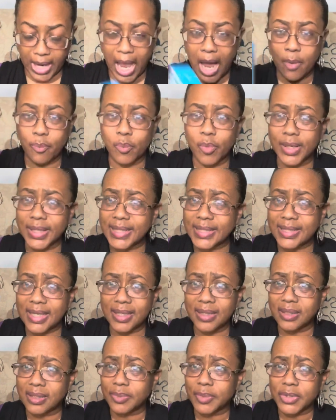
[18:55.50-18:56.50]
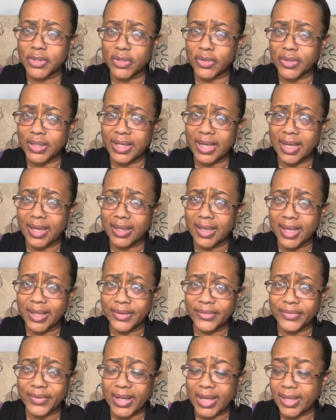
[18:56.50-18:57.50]
want to say this was
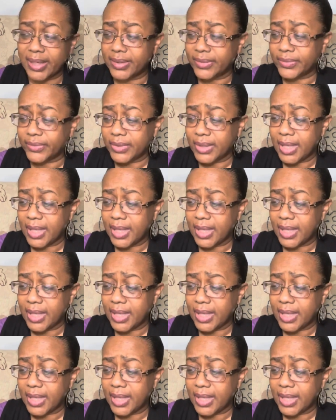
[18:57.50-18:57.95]
$39.95,